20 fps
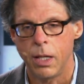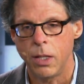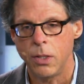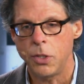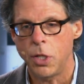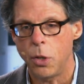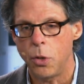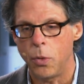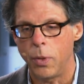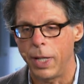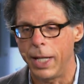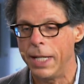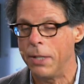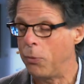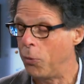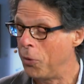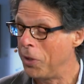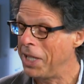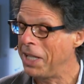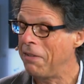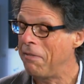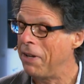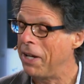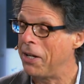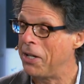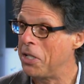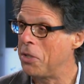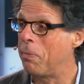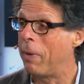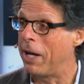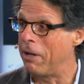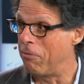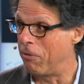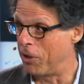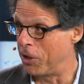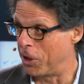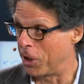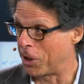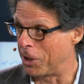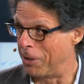So it really varies by
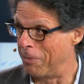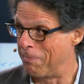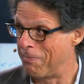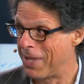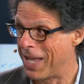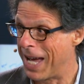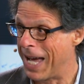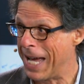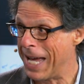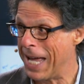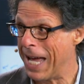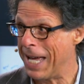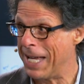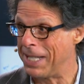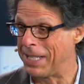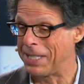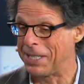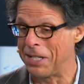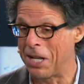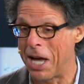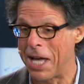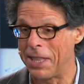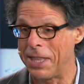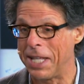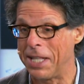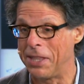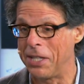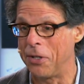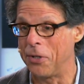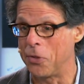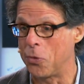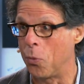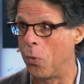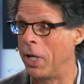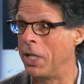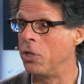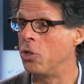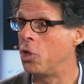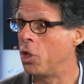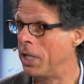vertical. It's not that there's
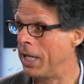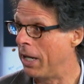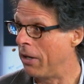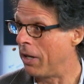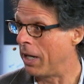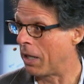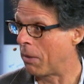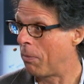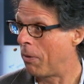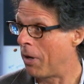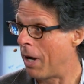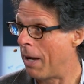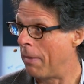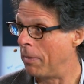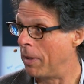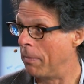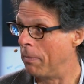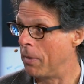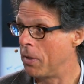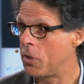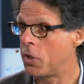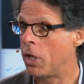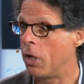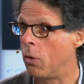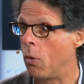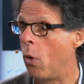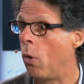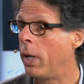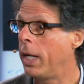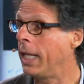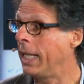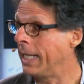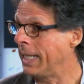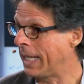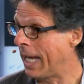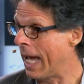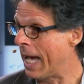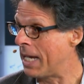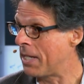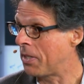one generic problem. So oil
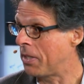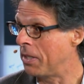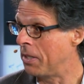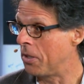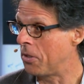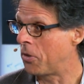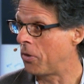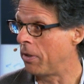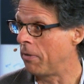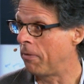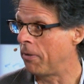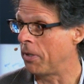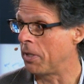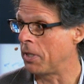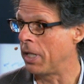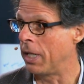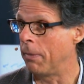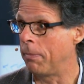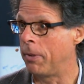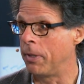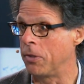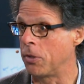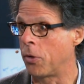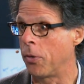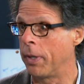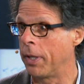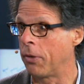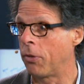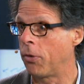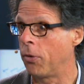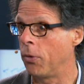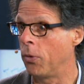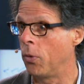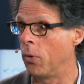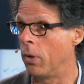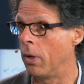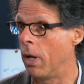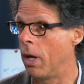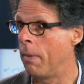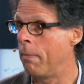and gas industry, for example, is going
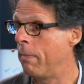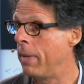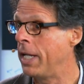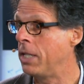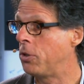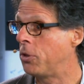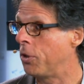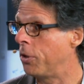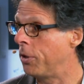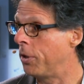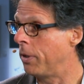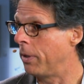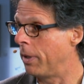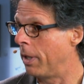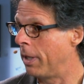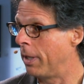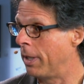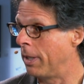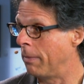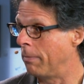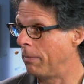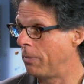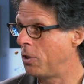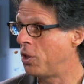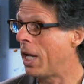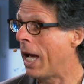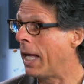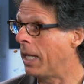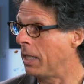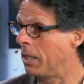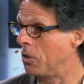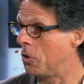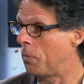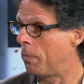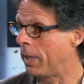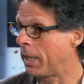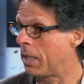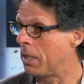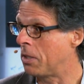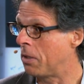through a major challenge
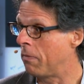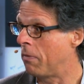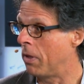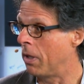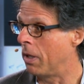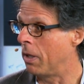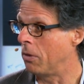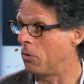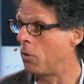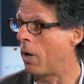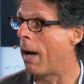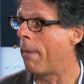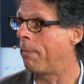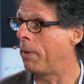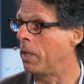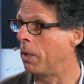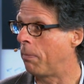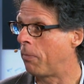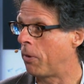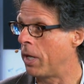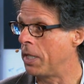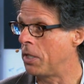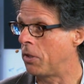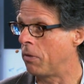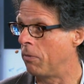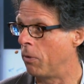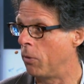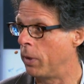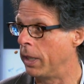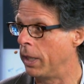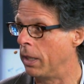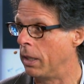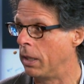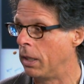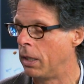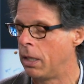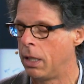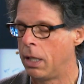because of the drop in the price of oil.